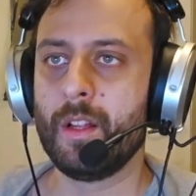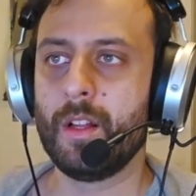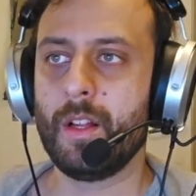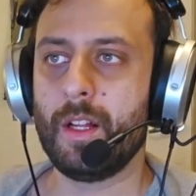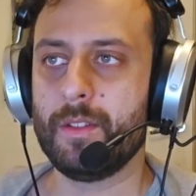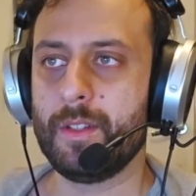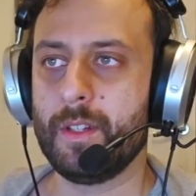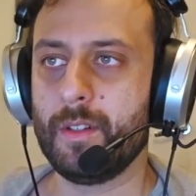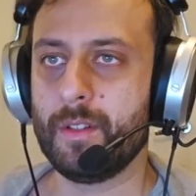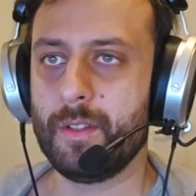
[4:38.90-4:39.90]
And
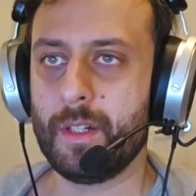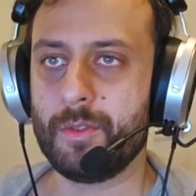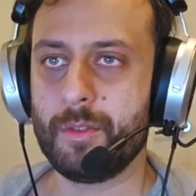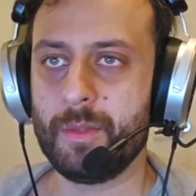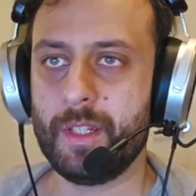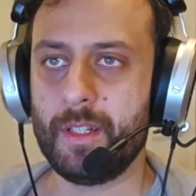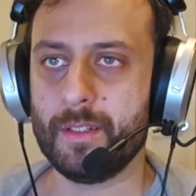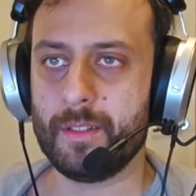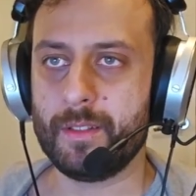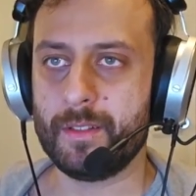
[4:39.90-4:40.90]
now it should be done.
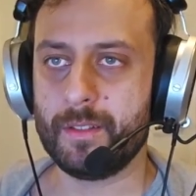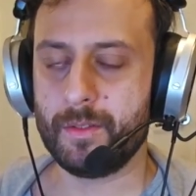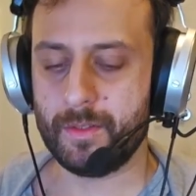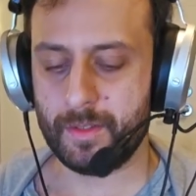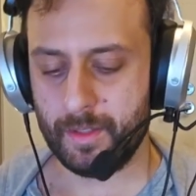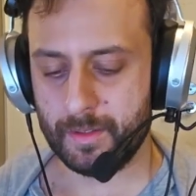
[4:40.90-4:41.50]
You see?